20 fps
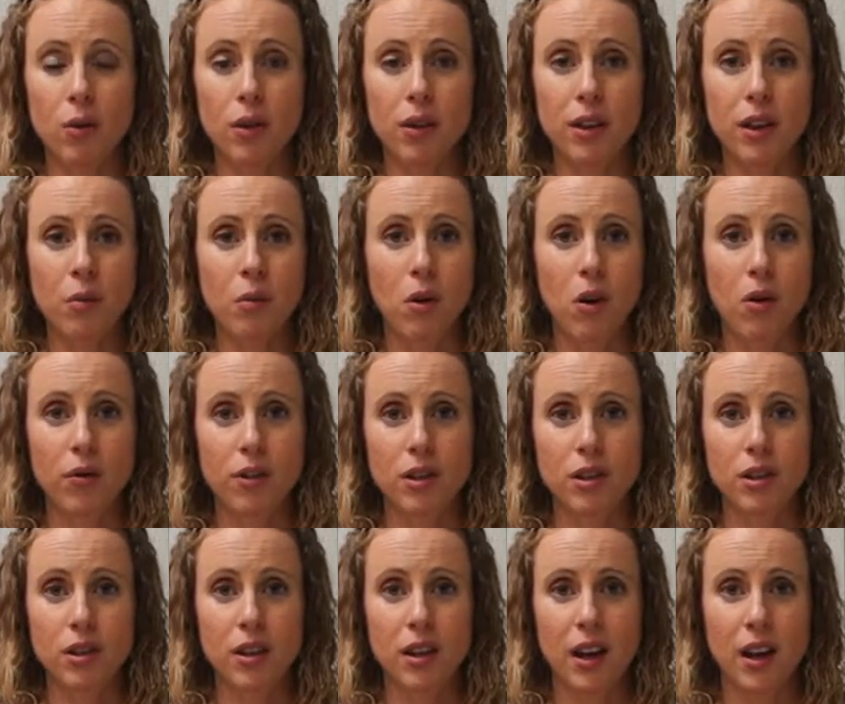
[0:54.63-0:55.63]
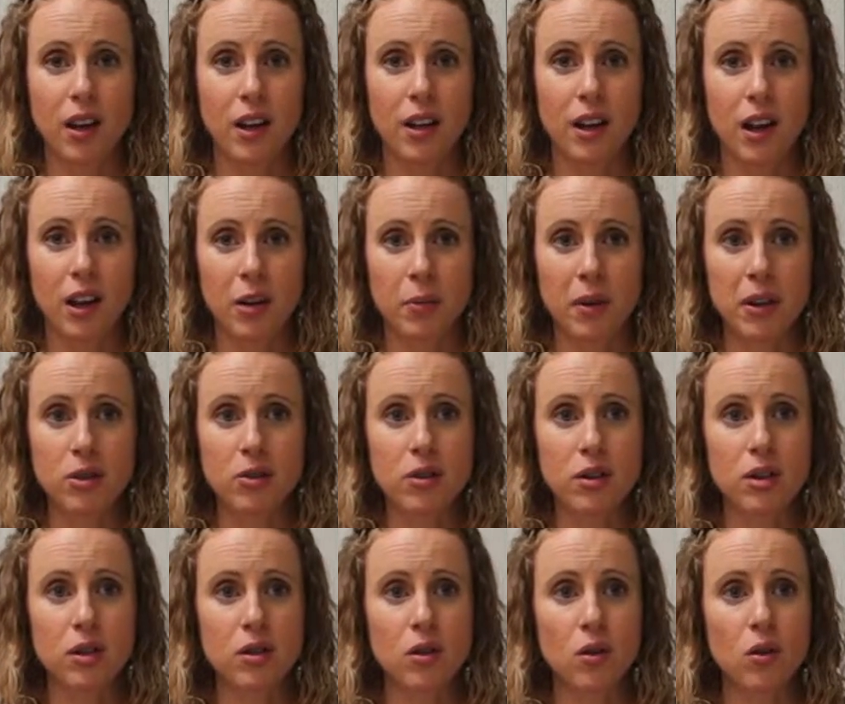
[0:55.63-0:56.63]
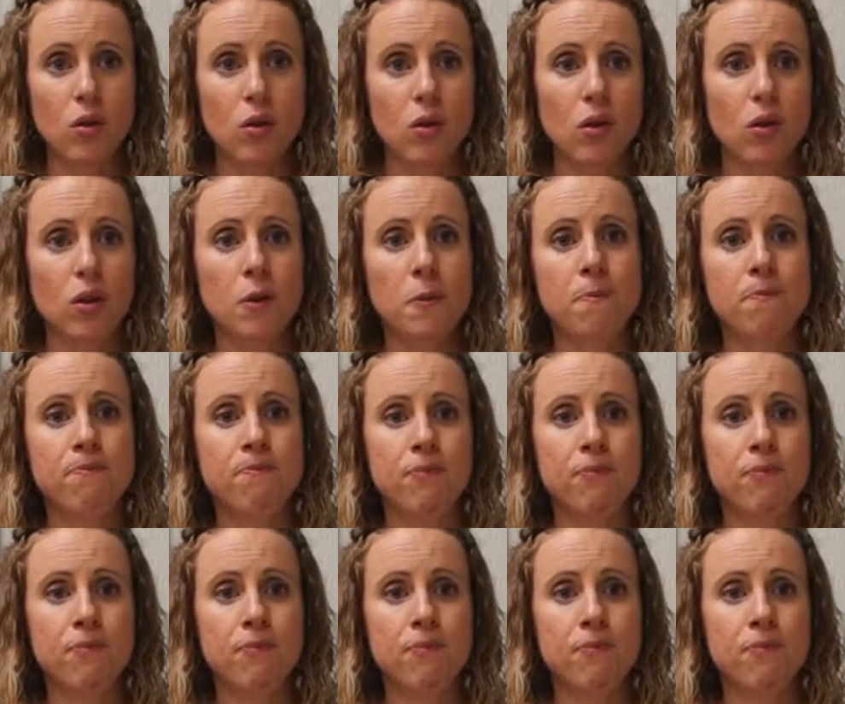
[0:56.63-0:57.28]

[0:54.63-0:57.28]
with them over to the elementary school.